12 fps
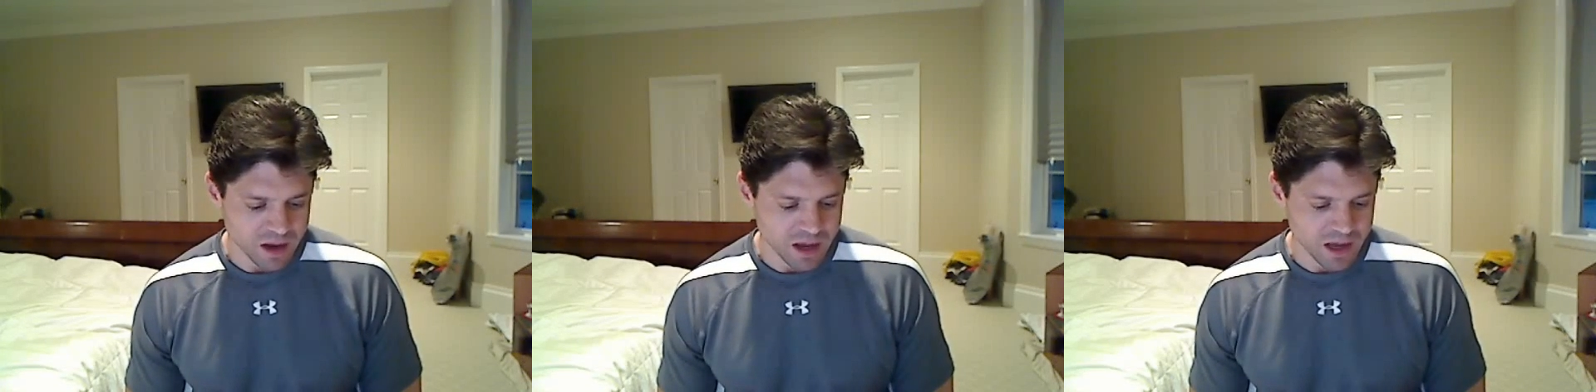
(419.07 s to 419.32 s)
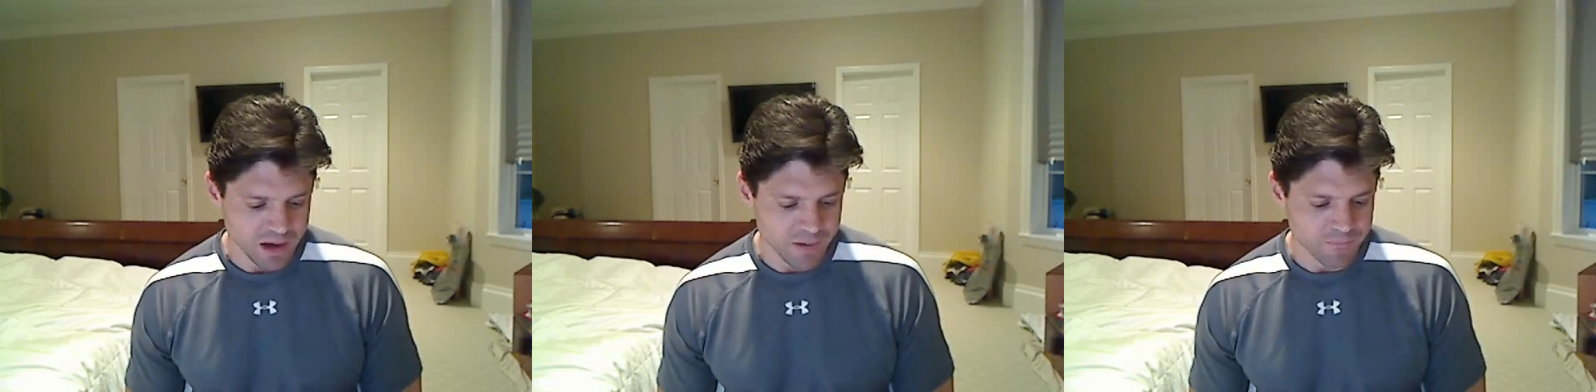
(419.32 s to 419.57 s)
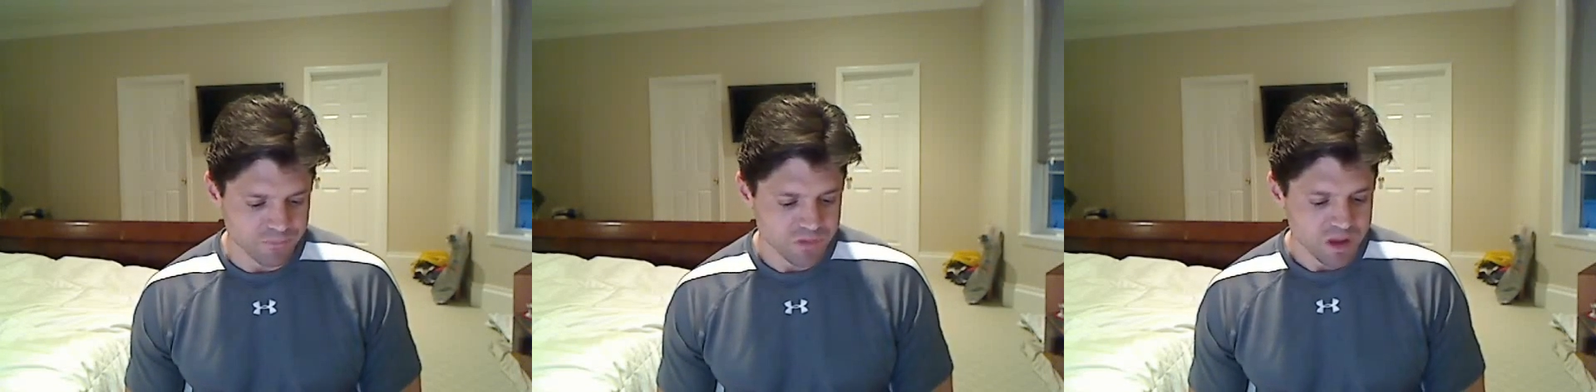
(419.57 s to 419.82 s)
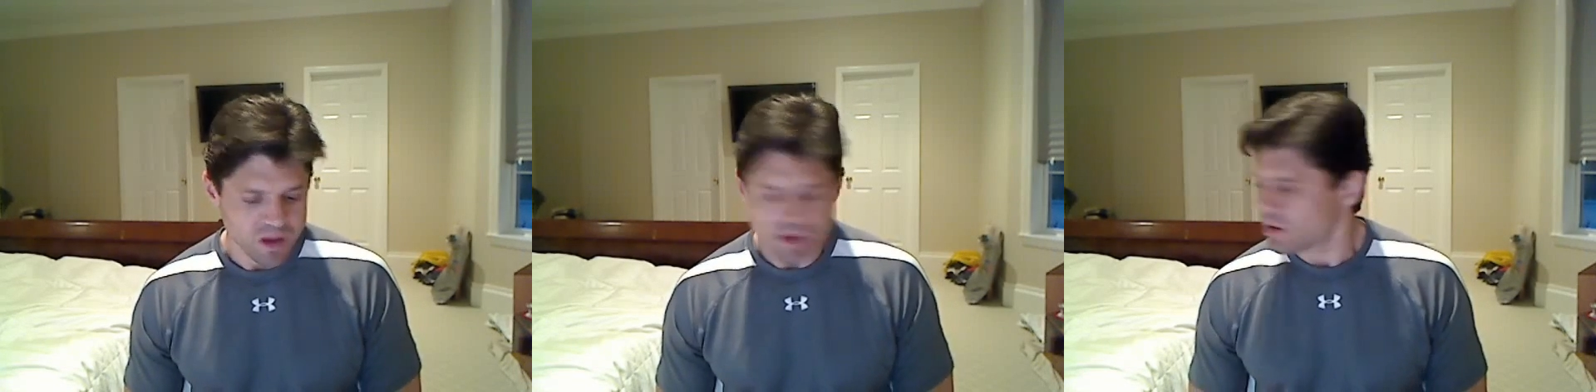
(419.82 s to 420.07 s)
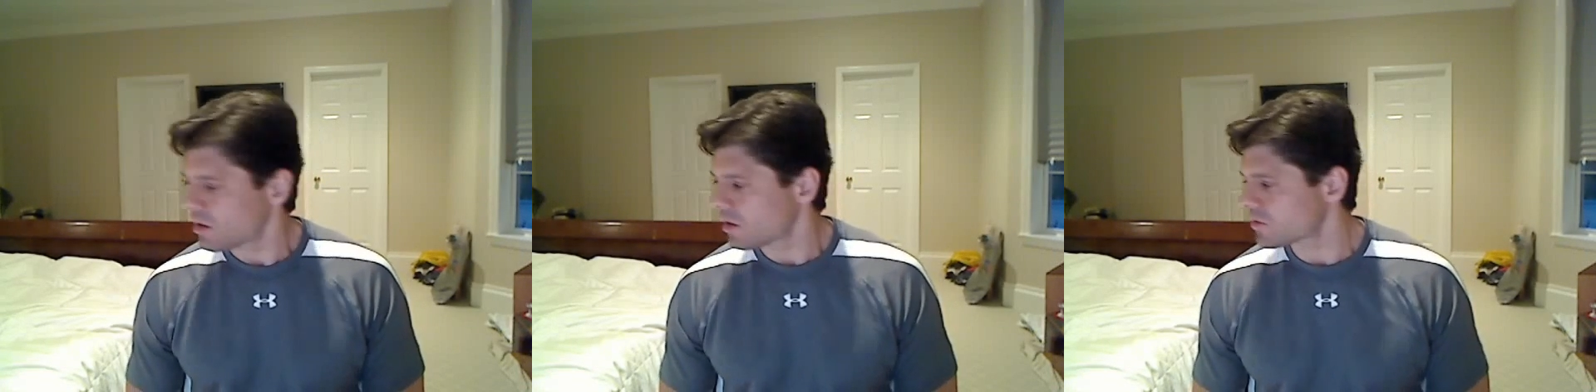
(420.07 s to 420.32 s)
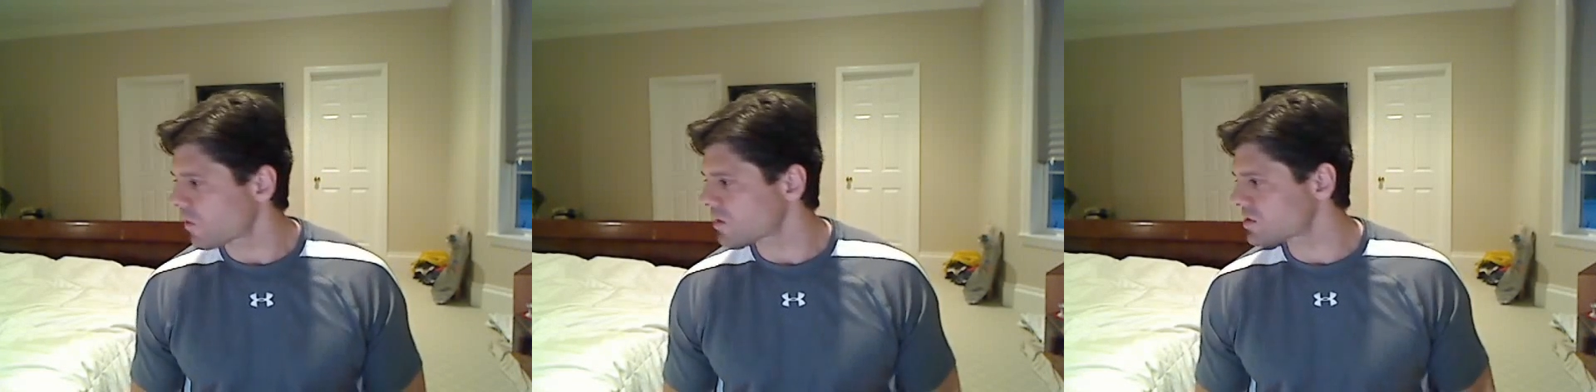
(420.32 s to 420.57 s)

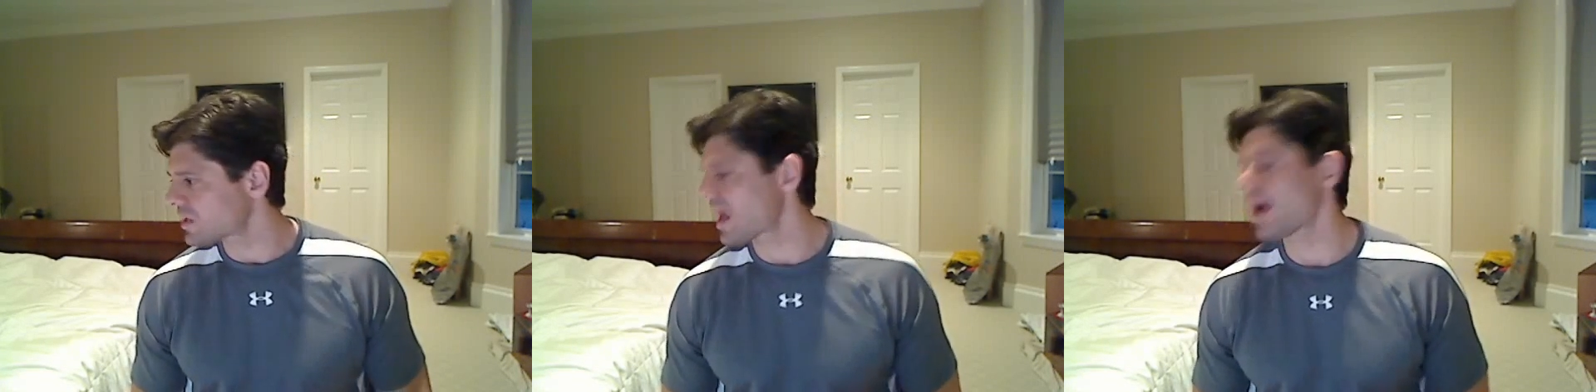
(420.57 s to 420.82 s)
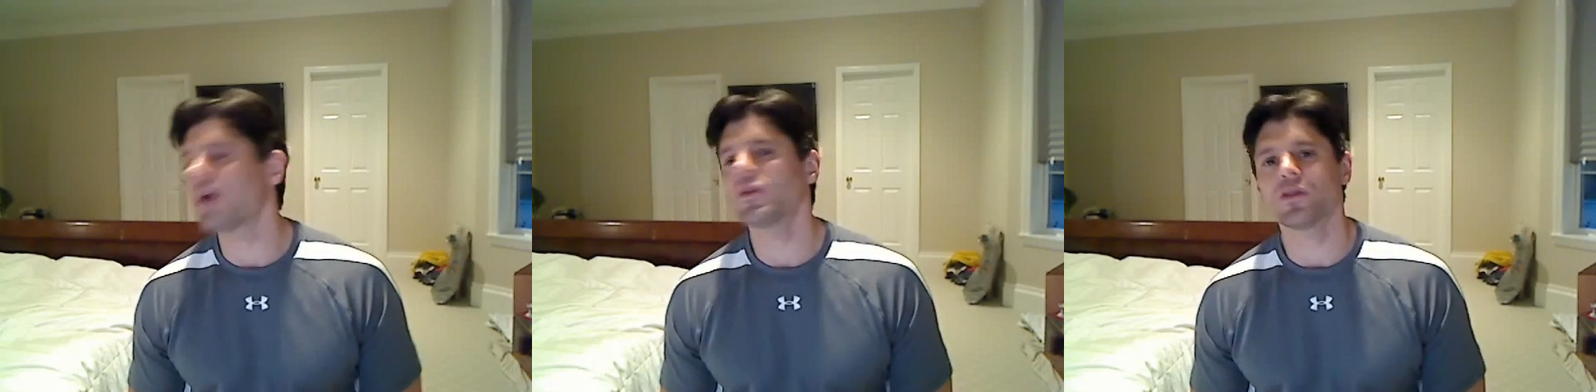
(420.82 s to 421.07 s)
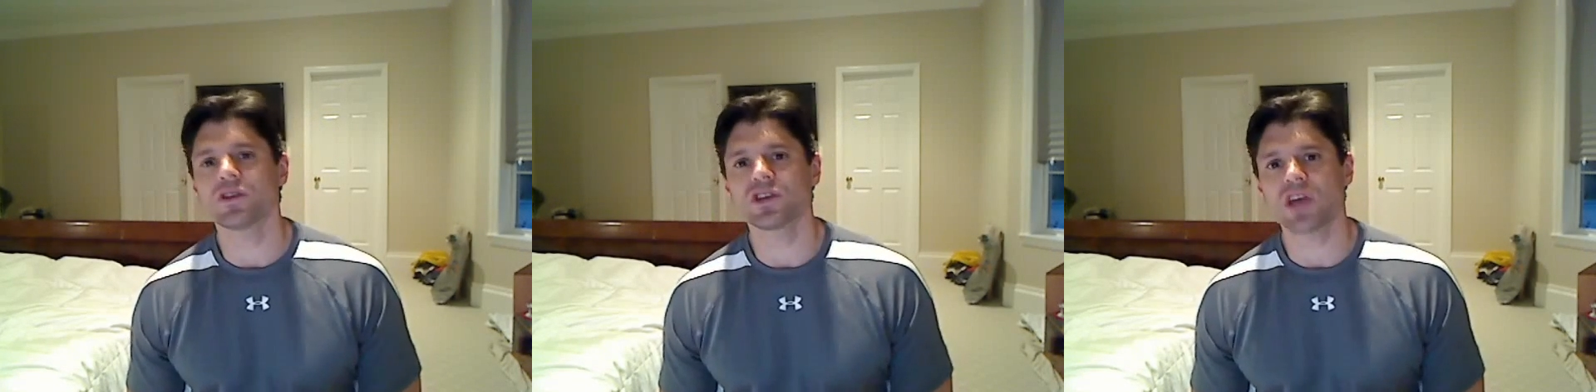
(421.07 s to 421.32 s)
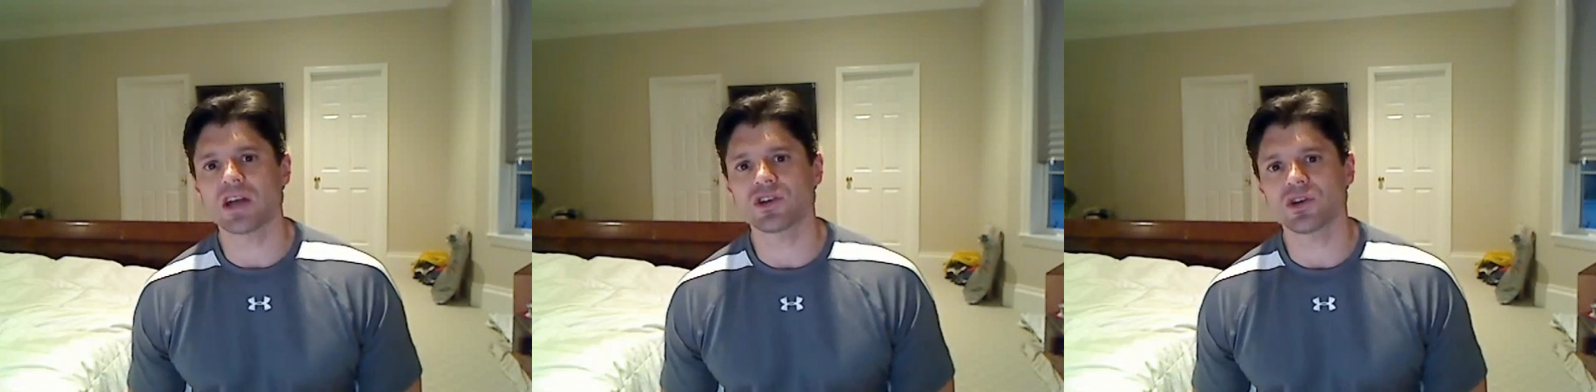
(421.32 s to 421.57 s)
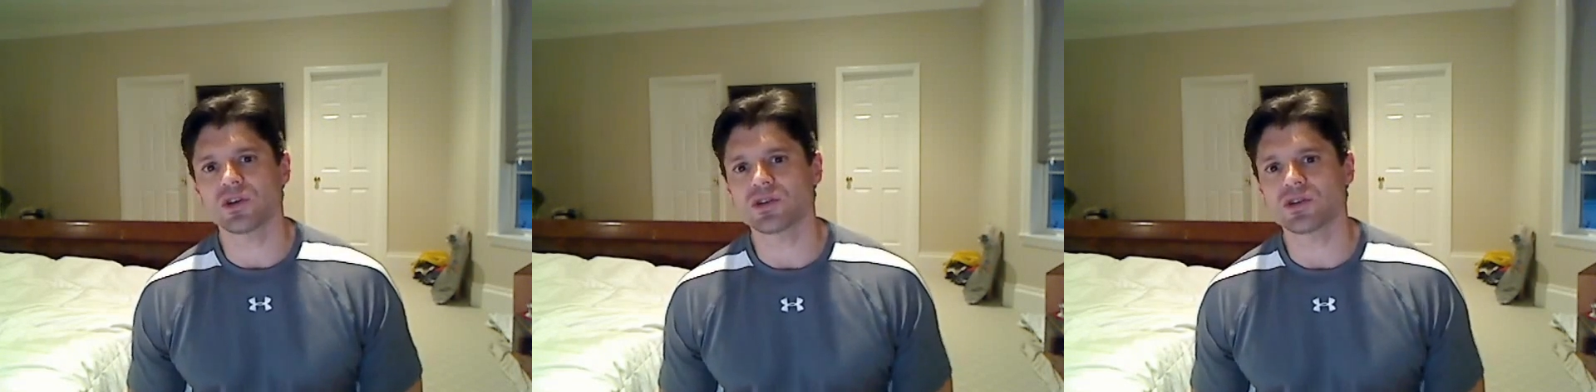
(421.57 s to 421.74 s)
As far as the calendar schedule,